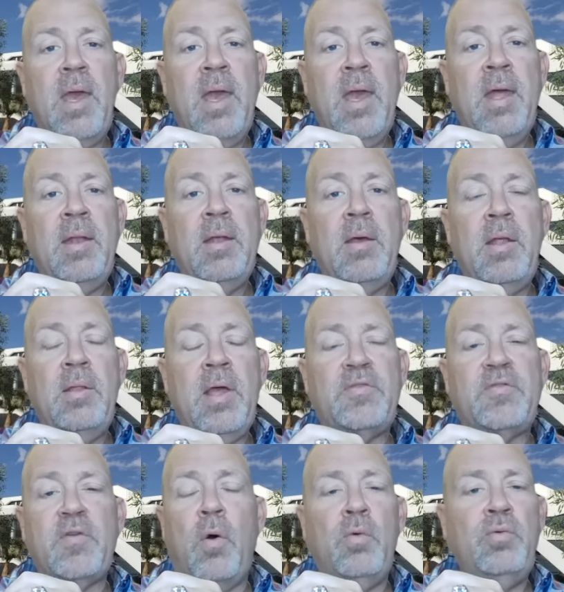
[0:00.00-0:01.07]
And
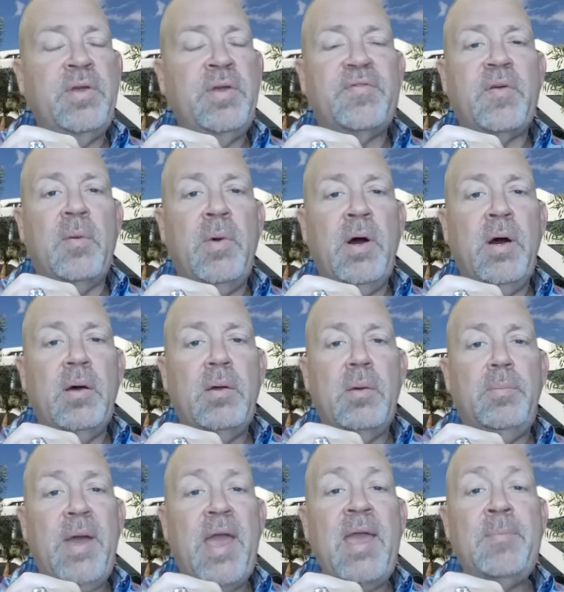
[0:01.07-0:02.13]
that's only from a
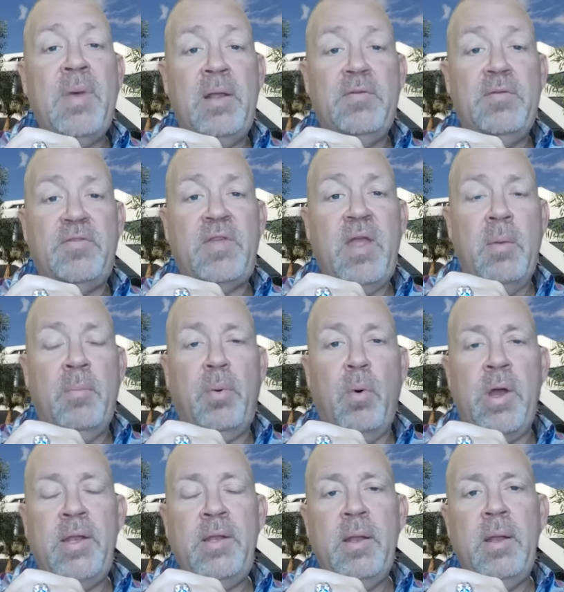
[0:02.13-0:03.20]
payment
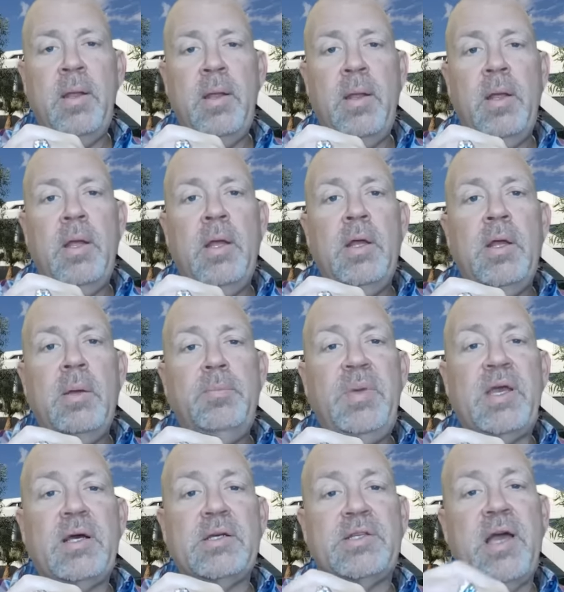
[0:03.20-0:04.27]
standpoint,
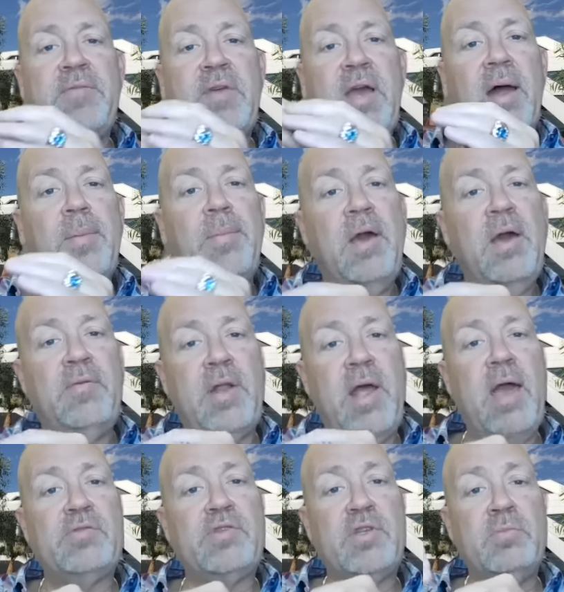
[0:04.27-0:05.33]
because I've got to be able
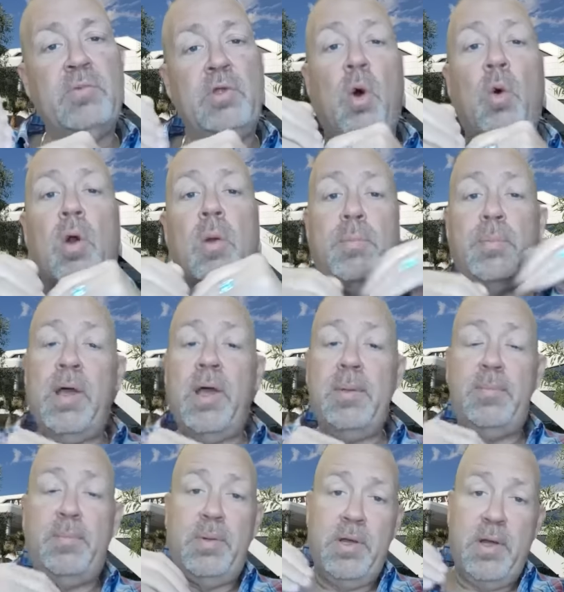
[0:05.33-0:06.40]
to have some lower
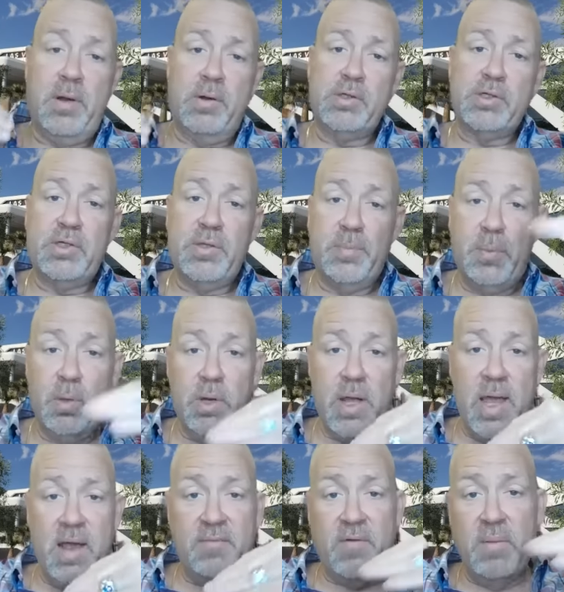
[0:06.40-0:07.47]
paid players to
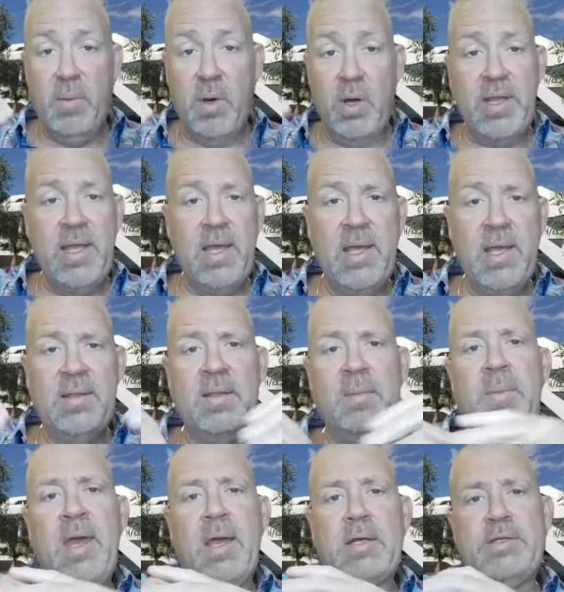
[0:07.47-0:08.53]
put everybody
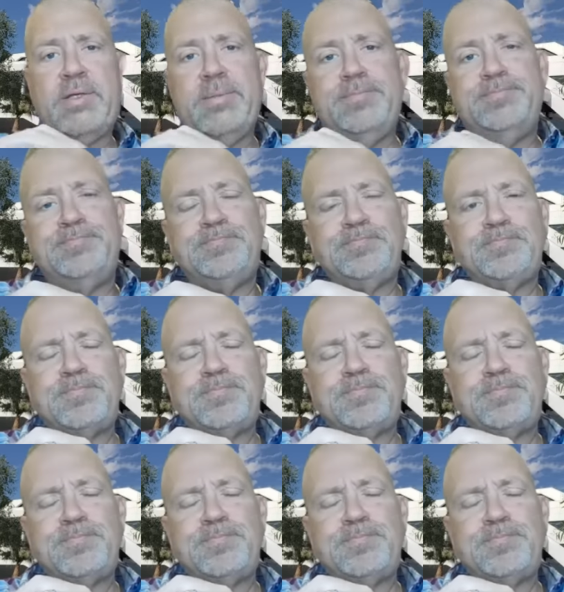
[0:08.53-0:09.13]
in the mix.